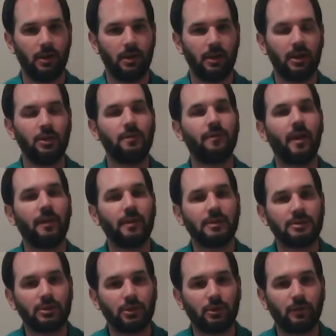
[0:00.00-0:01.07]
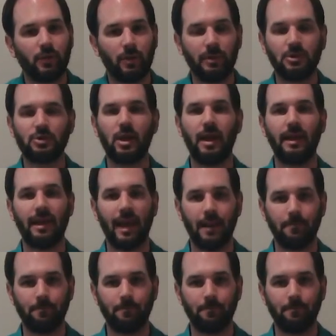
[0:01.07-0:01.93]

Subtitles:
Can you find the circle for me? Try again.